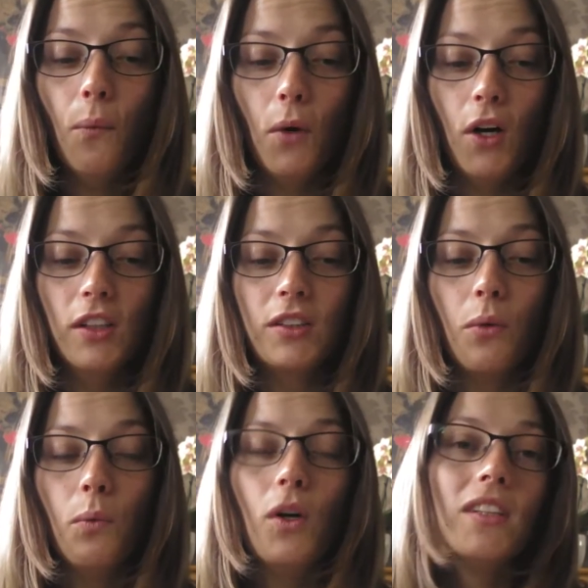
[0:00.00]
was,
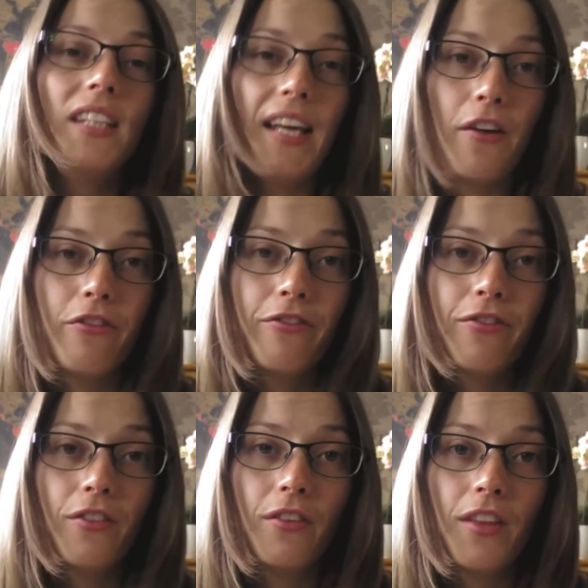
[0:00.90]
what
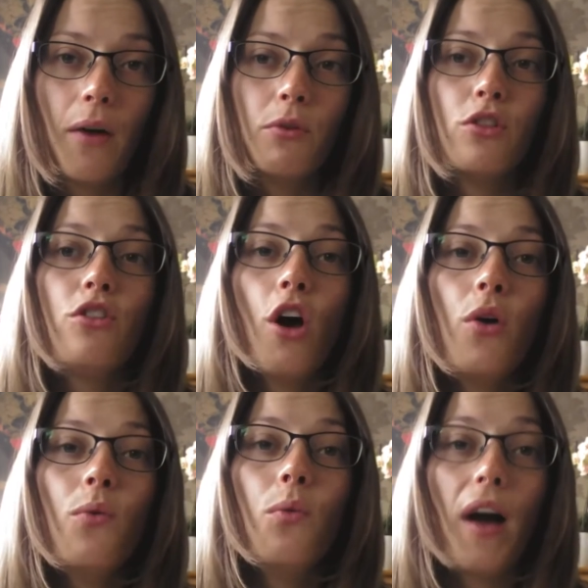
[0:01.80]
if there was
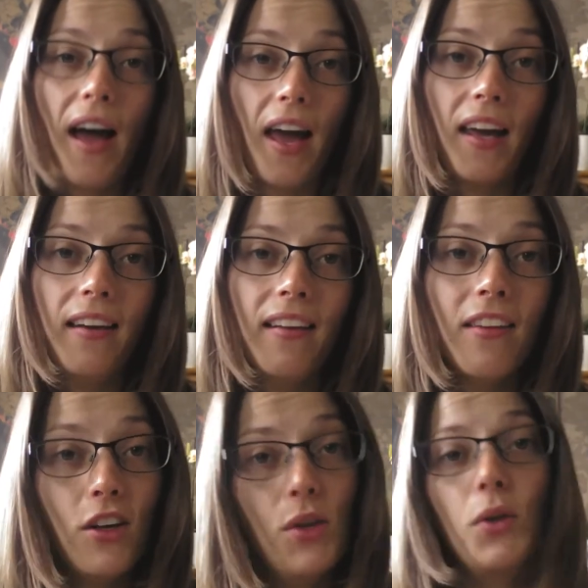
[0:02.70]
no way
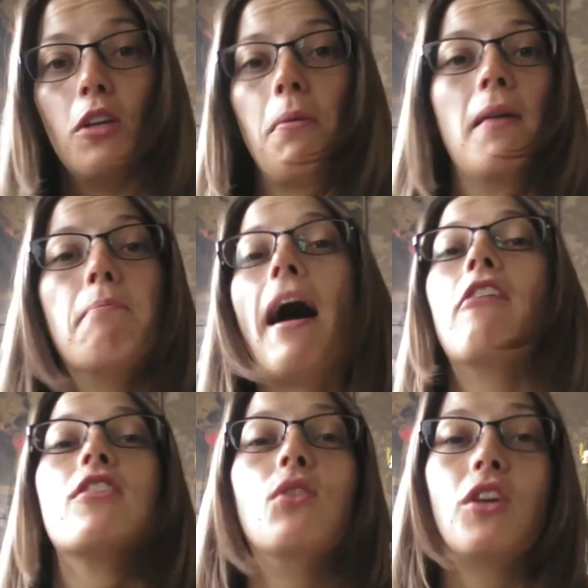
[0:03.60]
that you could be
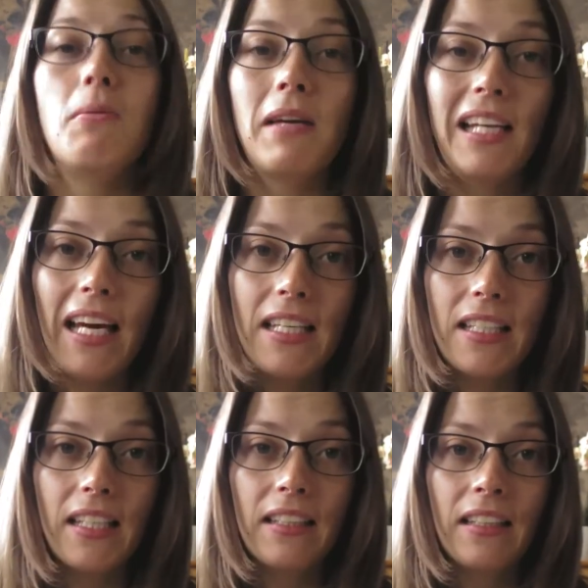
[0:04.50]
embarrassed or
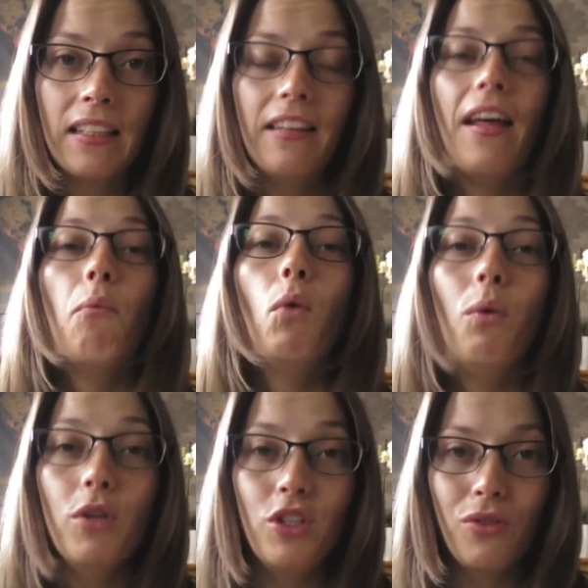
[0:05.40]
humiliated? Then
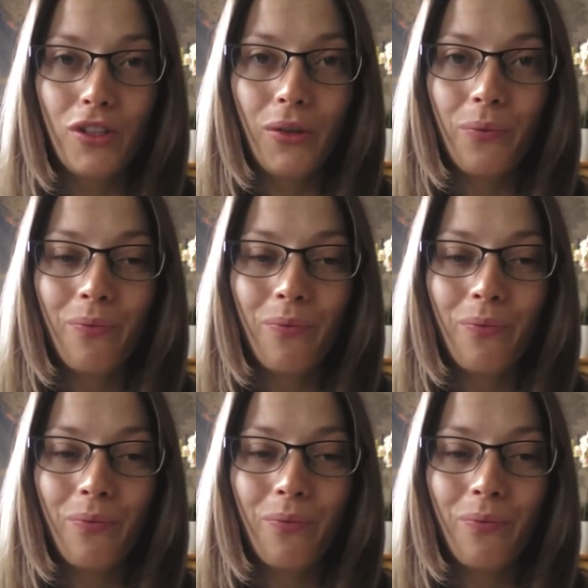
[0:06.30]
what would you do?